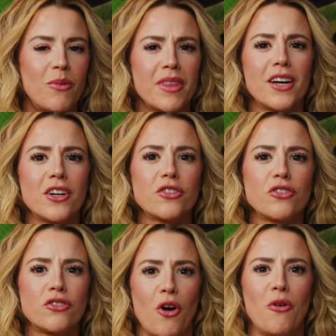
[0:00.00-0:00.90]
When there are
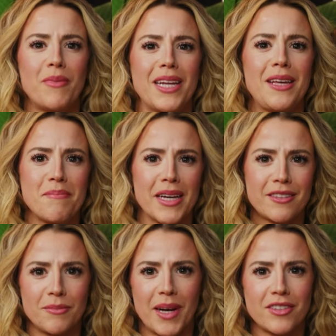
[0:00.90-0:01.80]
so many
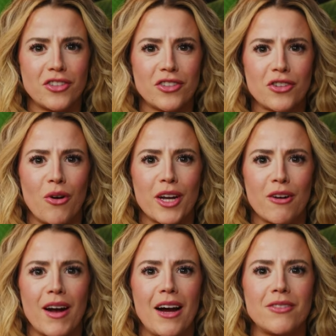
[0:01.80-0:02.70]
mixed messages going
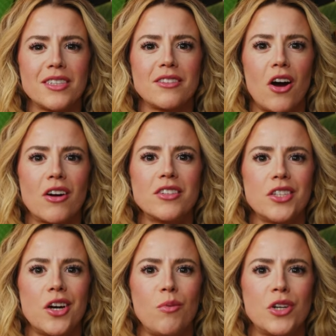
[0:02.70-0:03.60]
around, it's hard to
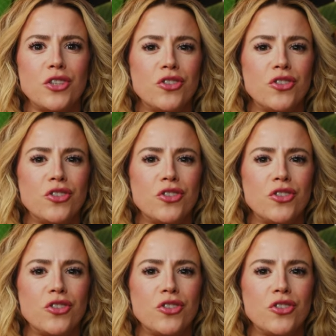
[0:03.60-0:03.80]
know what you